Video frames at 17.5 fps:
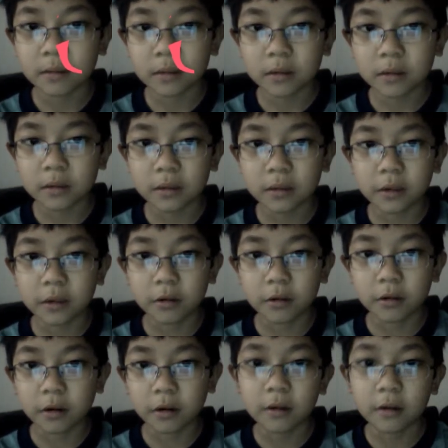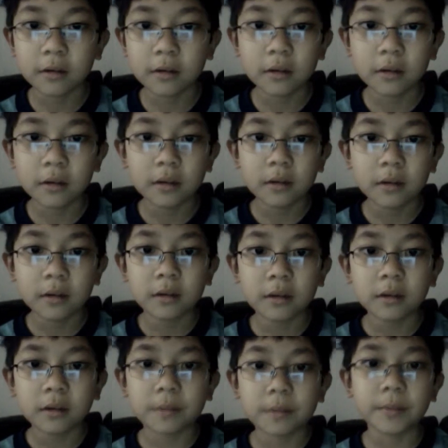It's clear all.
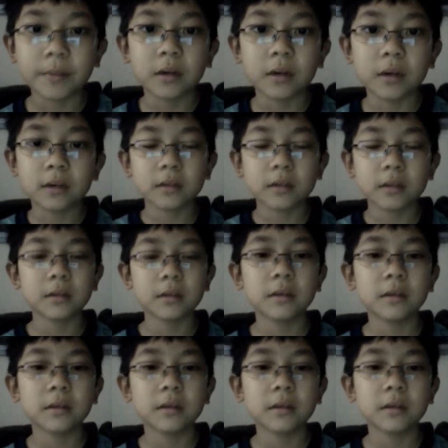But,